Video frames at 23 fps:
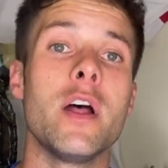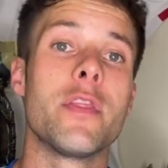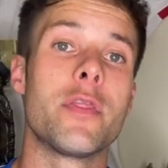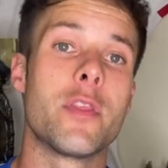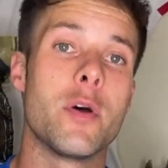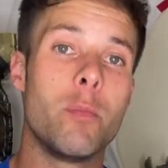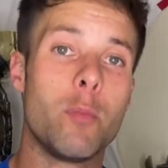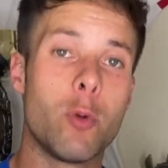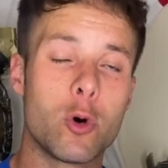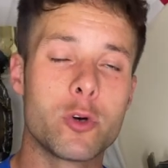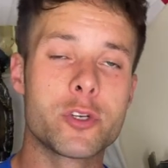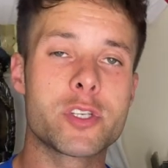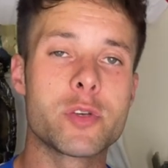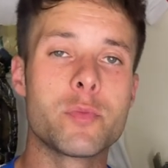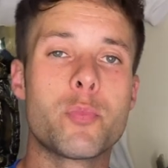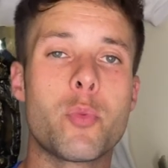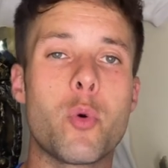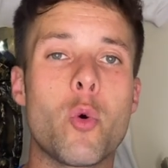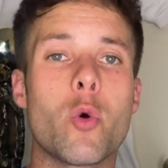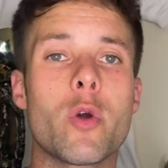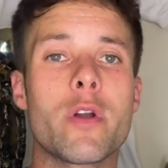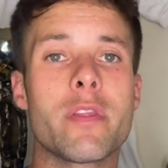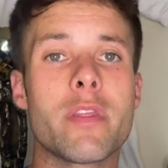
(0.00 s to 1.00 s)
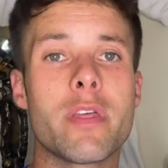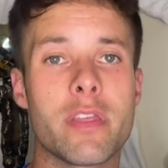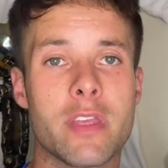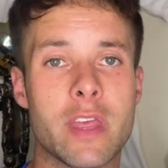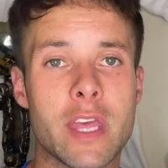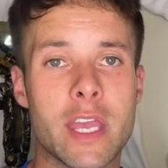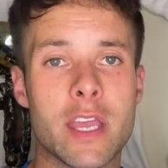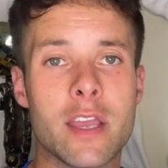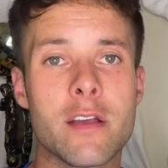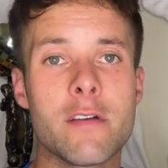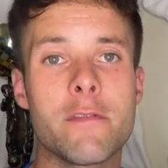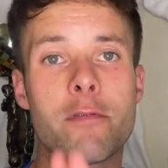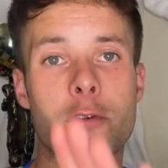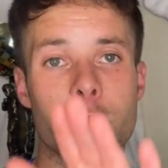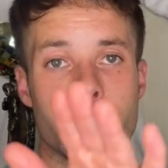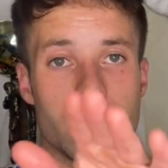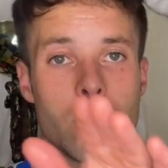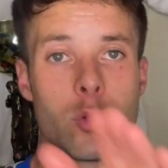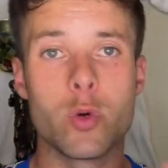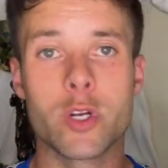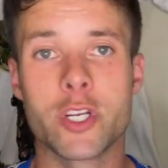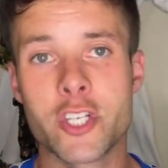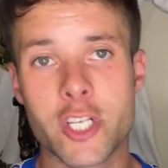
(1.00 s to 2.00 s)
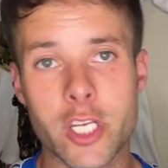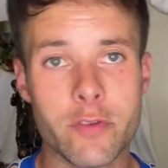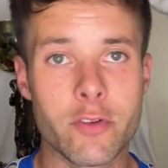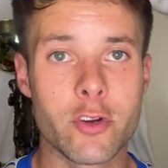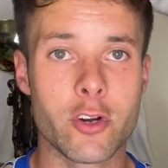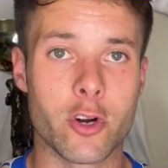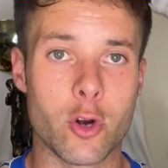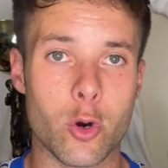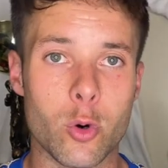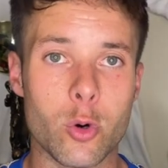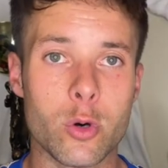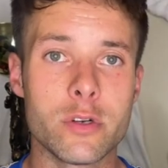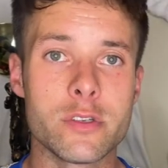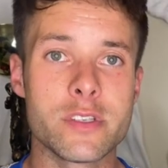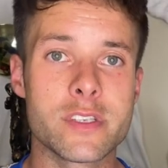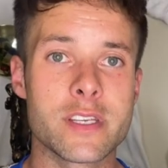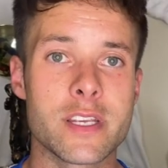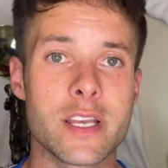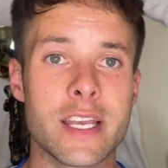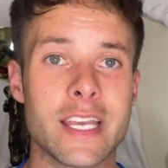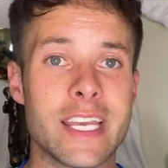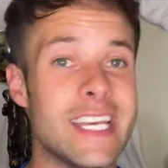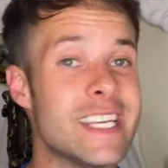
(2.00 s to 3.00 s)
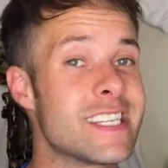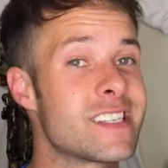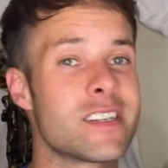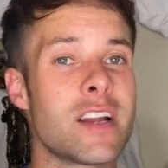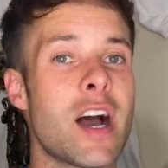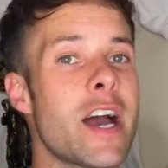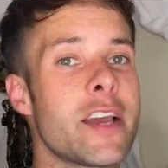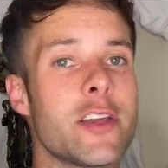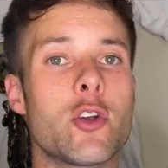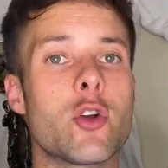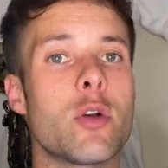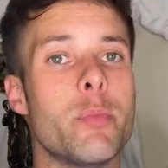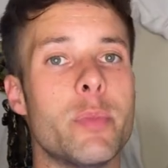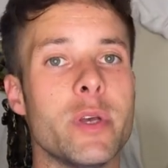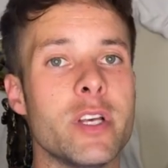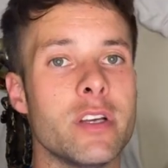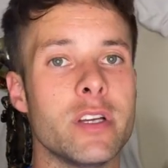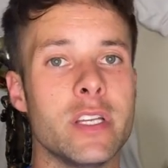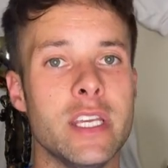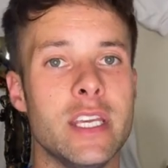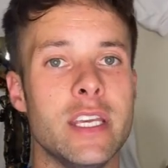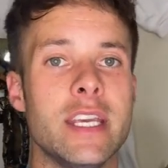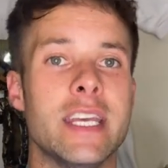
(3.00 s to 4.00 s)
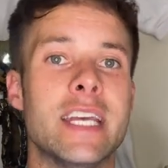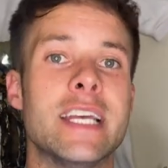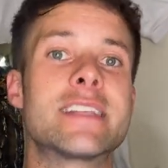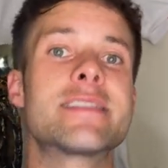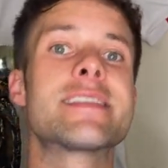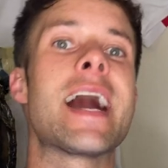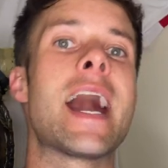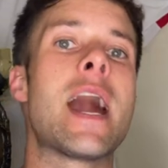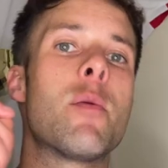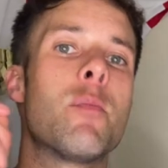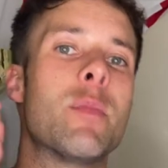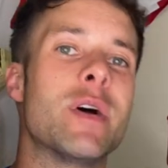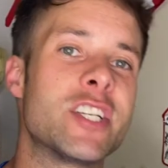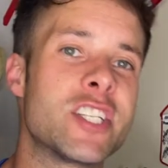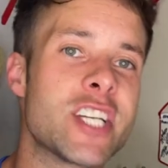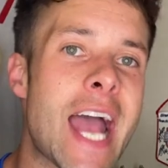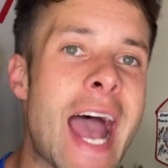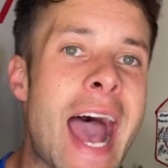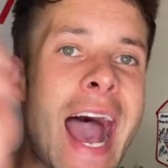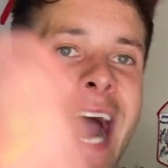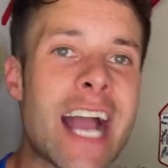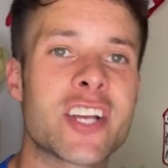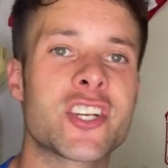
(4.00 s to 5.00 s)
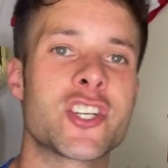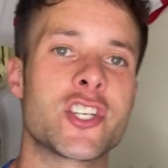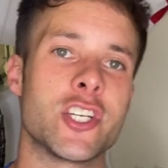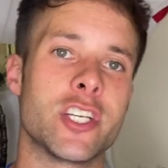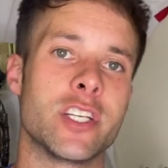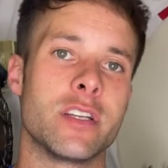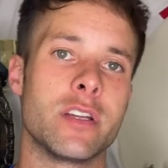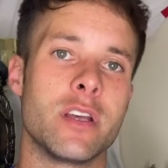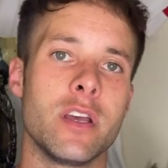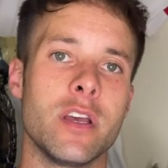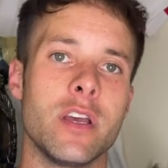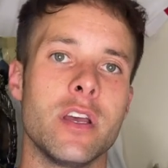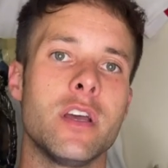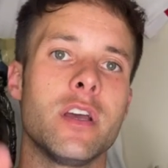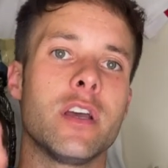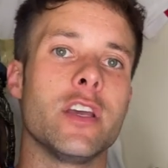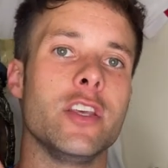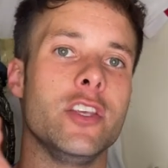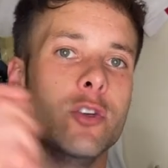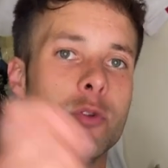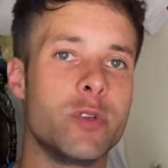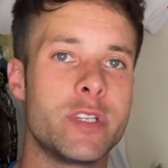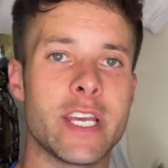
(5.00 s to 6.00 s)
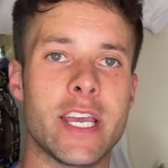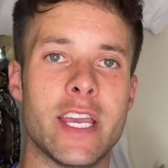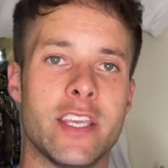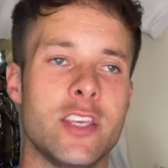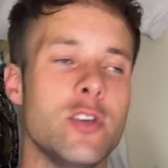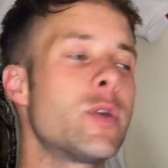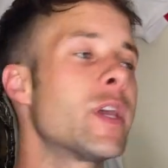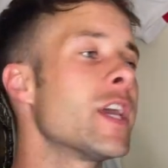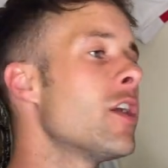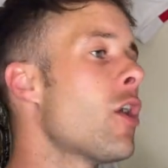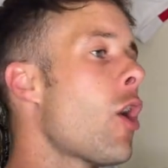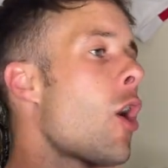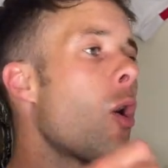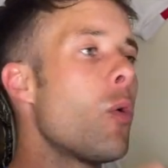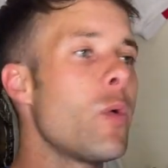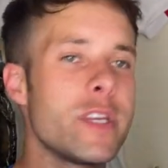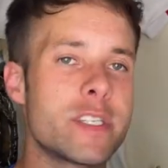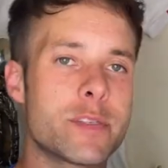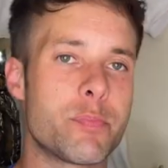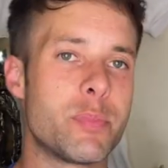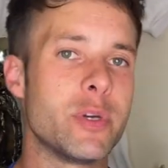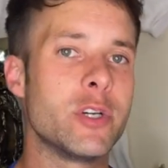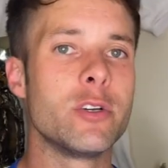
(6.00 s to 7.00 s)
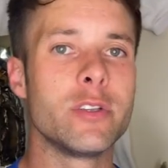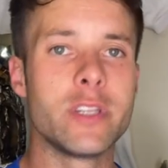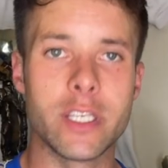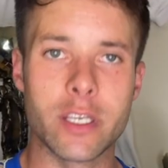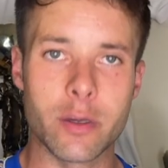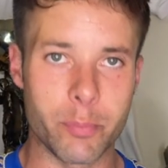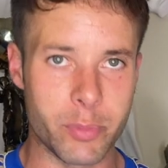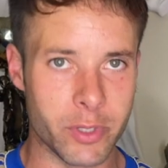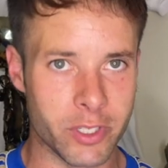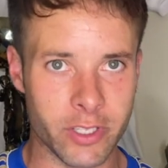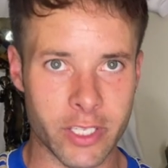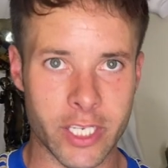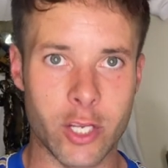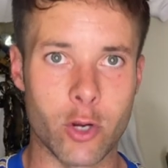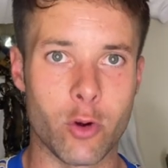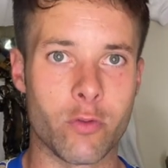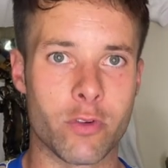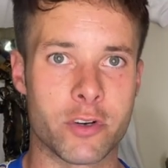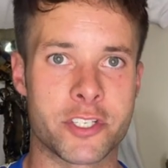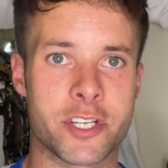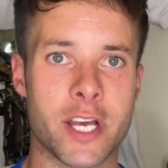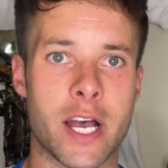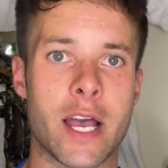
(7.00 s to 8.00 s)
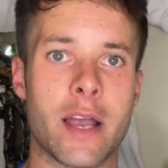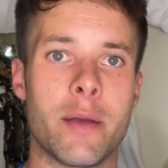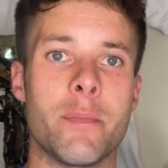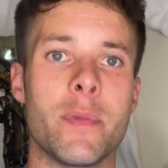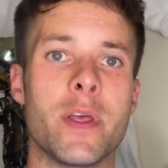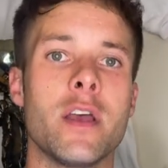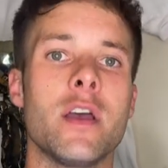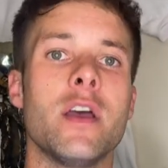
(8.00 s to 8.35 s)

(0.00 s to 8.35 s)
the most important thing for you to achieve your goals is not your ability, it's how much action you take. You can always build the ability over time